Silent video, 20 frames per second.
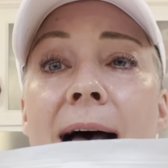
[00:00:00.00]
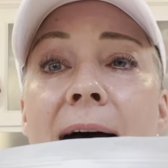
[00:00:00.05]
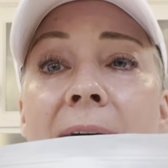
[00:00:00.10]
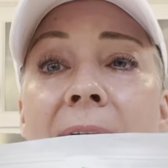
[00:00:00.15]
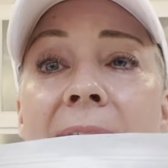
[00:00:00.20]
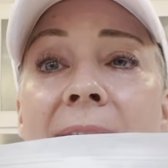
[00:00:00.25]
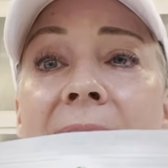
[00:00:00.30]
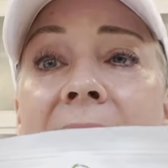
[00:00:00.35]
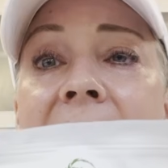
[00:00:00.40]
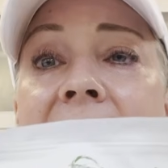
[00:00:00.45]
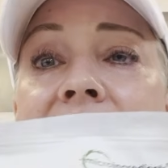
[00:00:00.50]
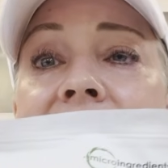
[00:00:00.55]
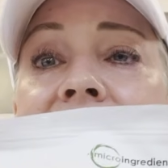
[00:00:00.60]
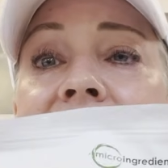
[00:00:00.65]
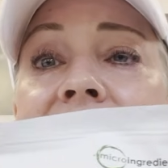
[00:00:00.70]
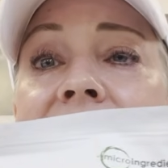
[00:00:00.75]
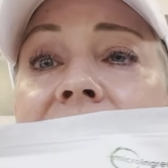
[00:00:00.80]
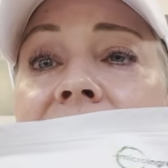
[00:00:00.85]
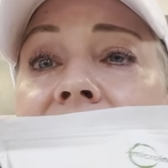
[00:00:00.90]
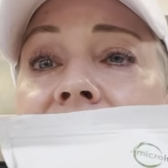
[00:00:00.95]
I got
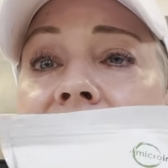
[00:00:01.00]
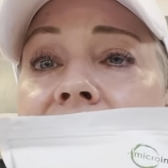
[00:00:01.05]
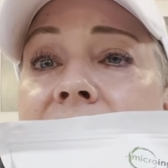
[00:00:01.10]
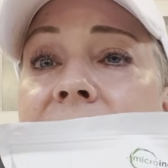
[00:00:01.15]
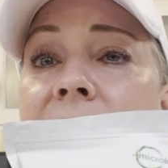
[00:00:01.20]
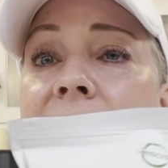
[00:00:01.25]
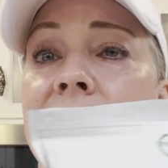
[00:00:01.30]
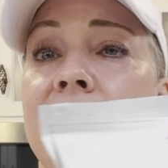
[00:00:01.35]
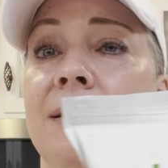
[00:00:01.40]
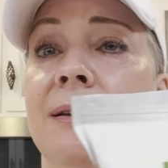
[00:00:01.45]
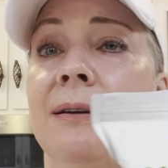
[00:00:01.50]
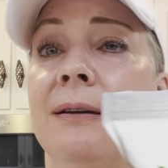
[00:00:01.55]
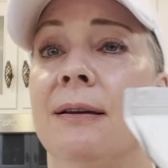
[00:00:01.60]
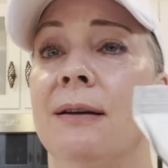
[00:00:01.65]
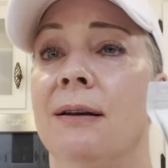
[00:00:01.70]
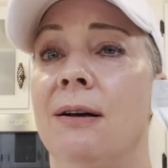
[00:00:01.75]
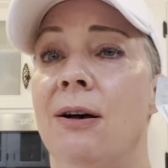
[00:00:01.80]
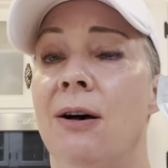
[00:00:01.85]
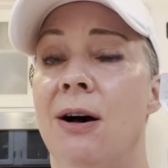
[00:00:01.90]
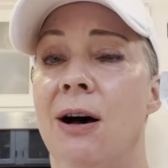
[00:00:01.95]
this
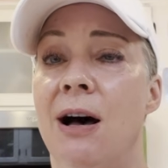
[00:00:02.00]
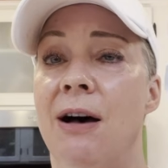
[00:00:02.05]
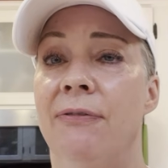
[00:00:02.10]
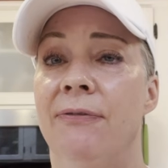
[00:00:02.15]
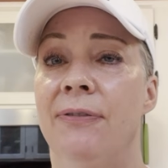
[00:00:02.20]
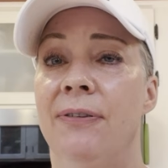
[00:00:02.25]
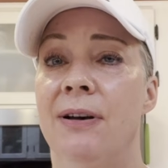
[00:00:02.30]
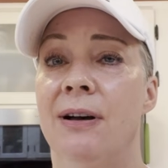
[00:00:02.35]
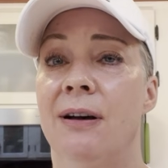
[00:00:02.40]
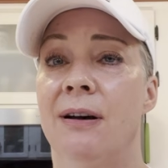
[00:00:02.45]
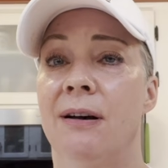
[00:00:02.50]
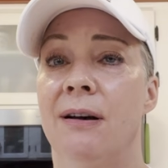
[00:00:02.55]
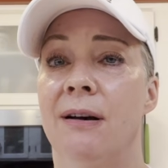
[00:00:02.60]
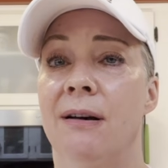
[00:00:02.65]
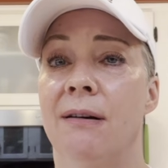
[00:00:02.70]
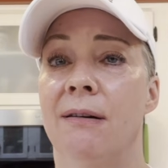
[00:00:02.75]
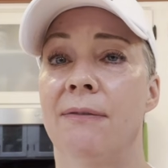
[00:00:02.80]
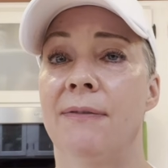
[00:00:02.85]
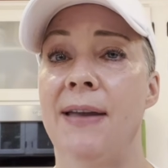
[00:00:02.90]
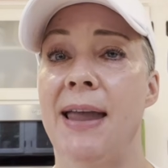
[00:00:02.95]
off
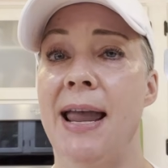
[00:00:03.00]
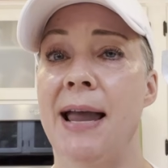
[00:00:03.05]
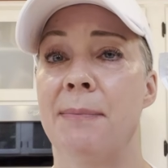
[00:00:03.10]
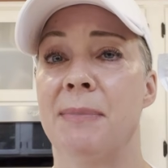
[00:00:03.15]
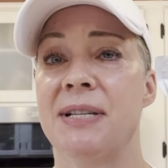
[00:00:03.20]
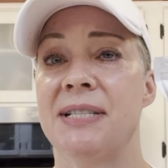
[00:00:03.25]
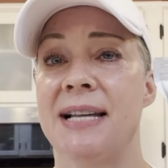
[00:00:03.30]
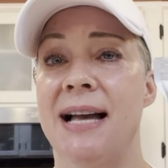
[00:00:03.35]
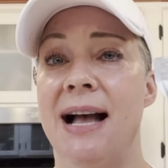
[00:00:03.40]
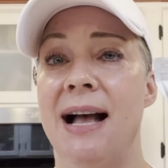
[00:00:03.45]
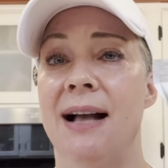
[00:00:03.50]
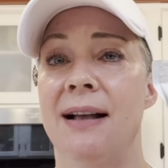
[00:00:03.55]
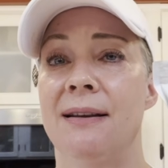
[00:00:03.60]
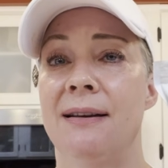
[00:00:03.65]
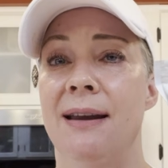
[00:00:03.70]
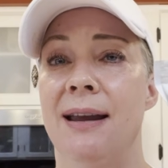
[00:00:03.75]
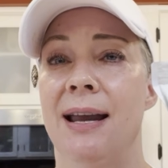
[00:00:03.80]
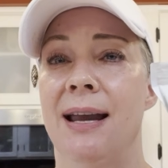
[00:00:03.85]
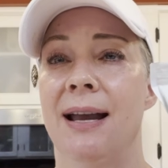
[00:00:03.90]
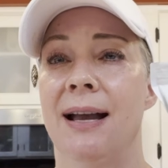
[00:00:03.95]
of Amazon,
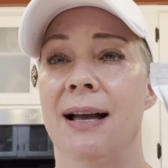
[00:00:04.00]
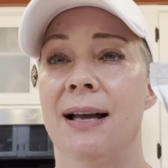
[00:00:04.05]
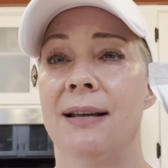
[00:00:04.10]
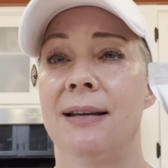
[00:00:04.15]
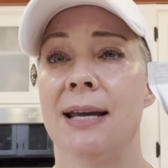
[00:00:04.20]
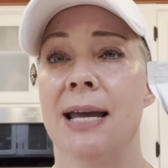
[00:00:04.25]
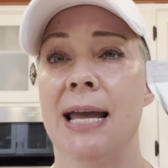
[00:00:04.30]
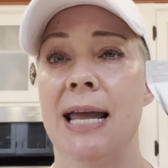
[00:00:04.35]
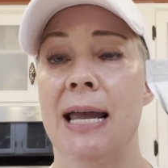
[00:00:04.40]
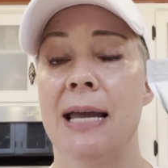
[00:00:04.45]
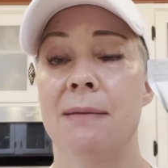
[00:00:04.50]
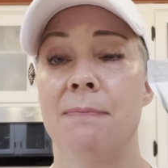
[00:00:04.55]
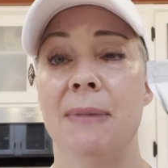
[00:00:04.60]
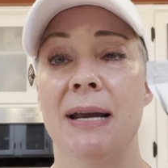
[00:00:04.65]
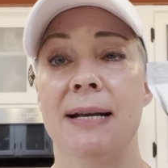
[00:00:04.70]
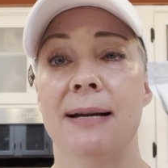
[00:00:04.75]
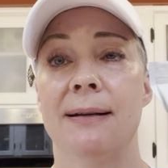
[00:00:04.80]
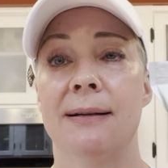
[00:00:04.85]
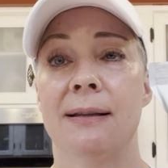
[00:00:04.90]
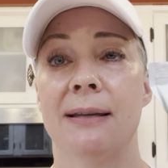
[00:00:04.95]
and
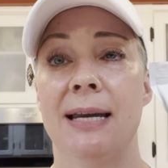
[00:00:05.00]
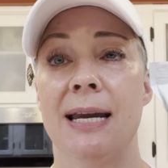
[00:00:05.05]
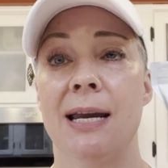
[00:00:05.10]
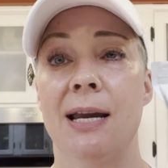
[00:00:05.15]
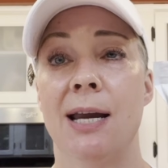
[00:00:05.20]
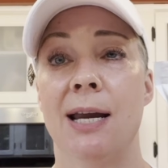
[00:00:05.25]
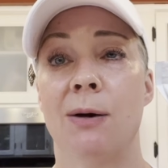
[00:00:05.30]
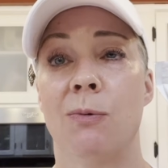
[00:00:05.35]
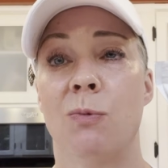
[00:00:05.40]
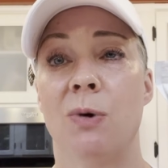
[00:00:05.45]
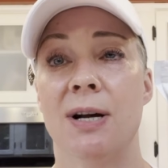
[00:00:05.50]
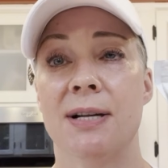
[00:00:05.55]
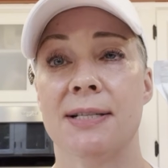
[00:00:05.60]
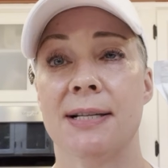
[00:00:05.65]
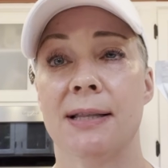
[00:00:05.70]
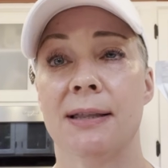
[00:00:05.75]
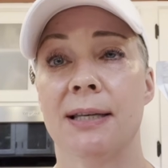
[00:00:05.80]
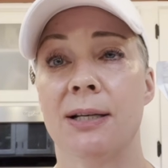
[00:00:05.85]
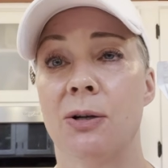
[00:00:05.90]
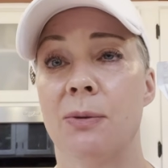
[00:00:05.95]
admittedly it was
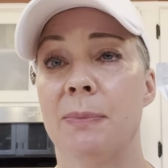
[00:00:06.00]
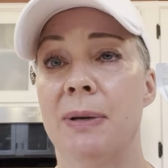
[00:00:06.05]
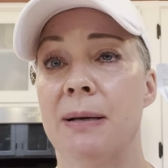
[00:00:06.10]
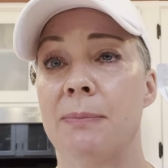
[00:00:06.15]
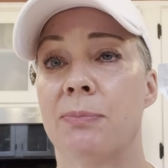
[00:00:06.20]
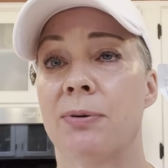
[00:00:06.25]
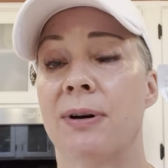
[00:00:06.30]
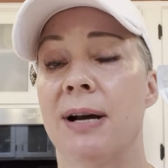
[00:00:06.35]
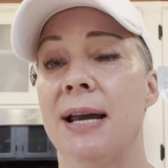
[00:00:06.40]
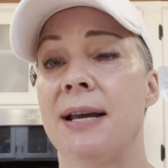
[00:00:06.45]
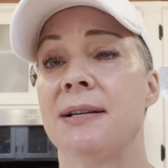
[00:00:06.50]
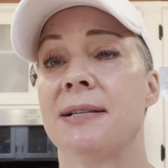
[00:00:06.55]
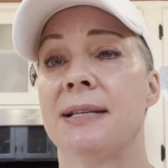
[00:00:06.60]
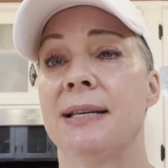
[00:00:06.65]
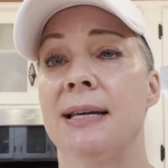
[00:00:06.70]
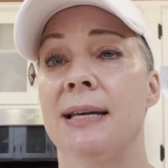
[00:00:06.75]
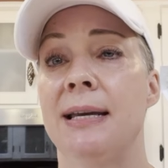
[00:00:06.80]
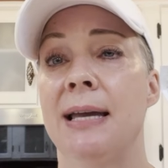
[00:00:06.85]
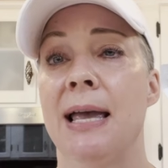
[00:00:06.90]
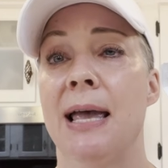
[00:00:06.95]
a little bit
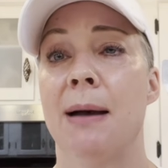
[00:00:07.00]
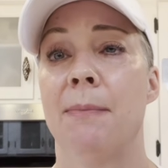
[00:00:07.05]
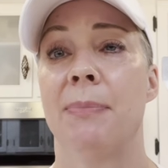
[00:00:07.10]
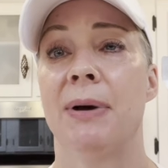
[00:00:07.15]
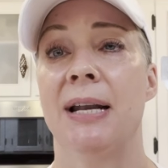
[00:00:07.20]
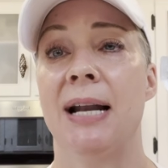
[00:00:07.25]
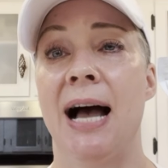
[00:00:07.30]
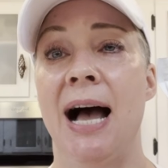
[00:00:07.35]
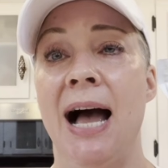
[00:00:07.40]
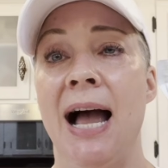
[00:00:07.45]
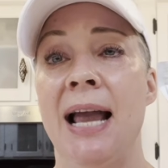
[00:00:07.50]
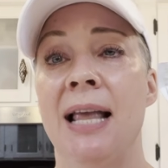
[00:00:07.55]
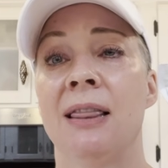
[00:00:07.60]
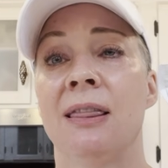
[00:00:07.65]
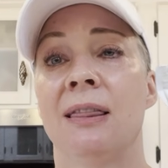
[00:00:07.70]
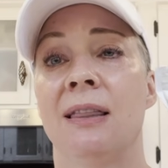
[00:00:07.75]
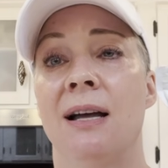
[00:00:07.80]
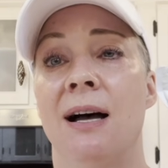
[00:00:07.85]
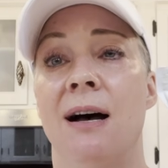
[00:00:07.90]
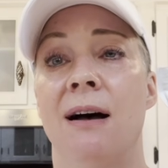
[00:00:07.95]
pricey, but I
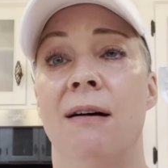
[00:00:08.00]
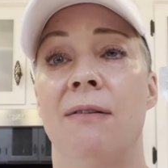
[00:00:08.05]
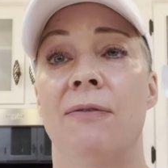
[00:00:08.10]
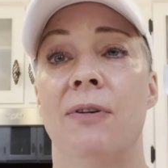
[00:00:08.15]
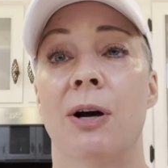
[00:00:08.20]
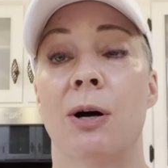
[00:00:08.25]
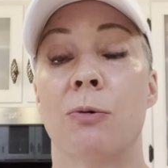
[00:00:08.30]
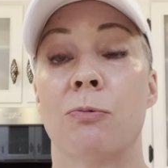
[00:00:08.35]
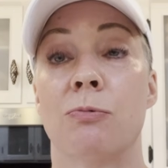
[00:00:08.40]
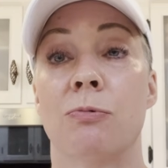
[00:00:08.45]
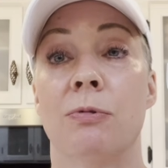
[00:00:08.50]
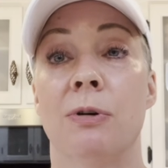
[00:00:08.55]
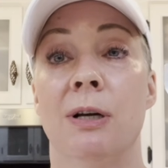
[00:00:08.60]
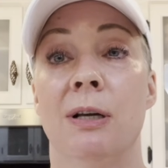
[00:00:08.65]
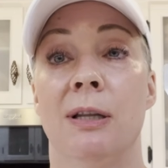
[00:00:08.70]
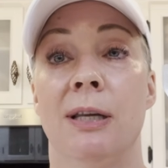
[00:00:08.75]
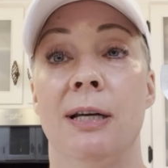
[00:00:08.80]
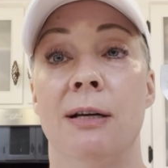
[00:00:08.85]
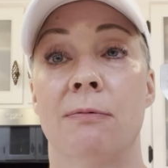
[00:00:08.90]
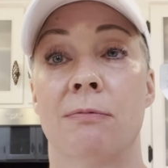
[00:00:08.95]
love a
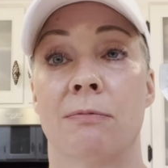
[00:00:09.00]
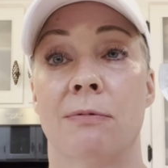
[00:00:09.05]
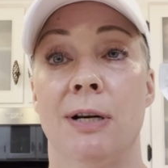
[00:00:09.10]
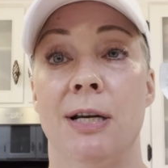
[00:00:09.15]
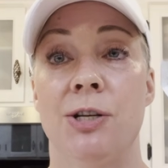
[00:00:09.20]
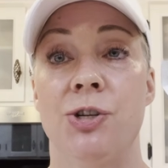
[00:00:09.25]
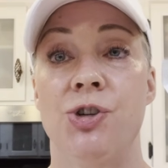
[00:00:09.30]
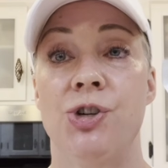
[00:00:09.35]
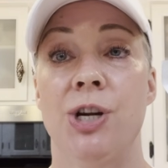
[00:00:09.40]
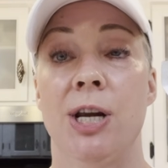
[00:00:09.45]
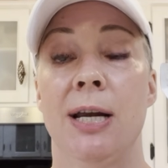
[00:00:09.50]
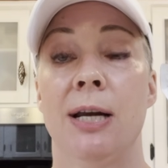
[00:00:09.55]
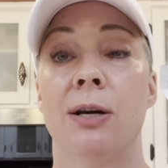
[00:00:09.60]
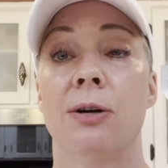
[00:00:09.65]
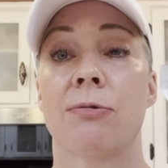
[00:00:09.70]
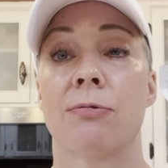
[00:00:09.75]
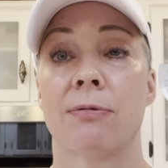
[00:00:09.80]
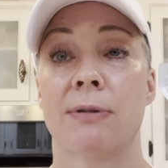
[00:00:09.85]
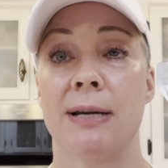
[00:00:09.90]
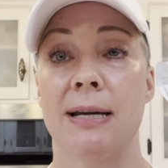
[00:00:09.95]
really rich and
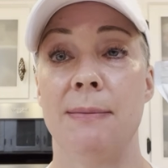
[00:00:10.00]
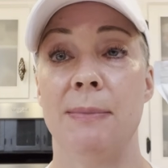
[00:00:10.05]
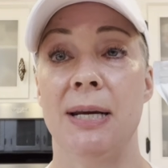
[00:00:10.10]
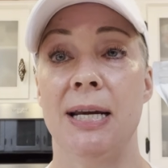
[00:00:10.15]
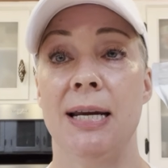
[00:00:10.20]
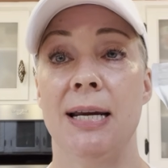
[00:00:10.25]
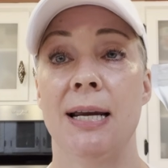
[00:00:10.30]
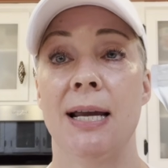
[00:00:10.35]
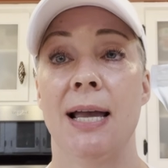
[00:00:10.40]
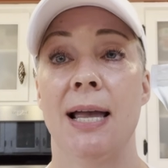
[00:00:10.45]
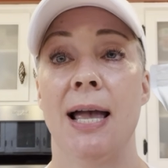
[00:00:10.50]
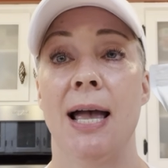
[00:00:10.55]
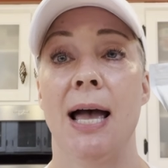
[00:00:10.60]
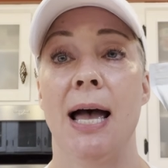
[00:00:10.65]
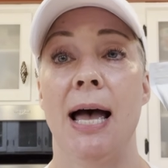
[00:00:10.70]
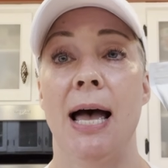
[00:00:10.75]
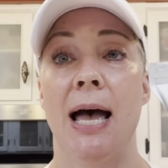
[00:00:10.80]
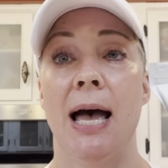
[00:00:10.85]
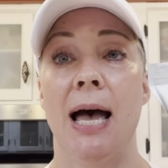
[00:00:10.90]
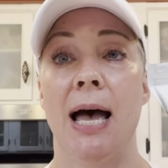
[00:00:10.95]
creamy
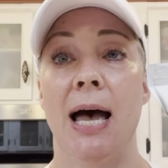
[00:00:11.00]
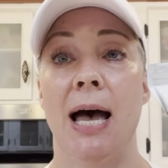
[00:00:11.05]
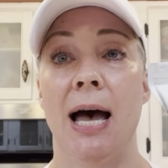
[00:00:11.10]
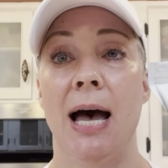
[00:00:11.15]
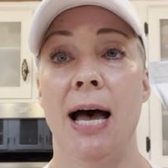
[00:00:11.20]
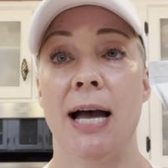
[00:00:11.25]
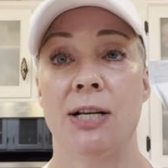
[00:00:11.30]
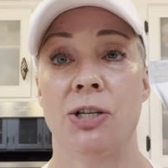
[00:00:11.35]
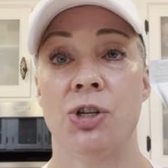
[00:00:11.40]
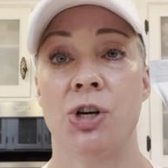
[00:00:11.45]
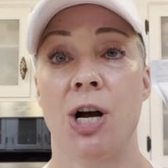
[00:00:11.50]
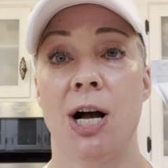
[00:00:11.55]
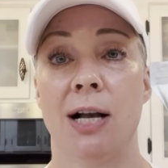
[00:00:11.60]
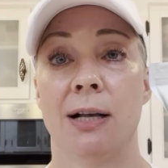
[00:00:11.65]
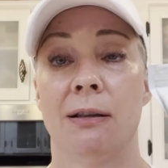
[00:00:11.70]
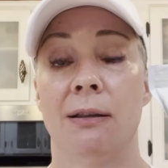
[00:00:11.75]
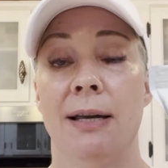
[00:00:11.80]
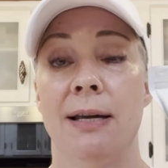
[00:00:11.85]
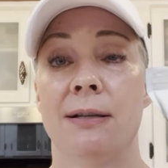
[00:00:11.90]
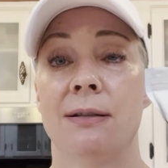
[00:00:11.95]
hot
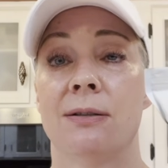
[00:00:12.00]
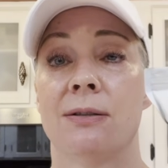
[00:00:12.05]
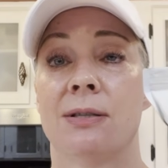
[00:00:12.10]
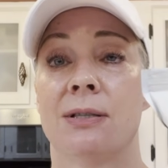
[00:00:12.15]
chocolate.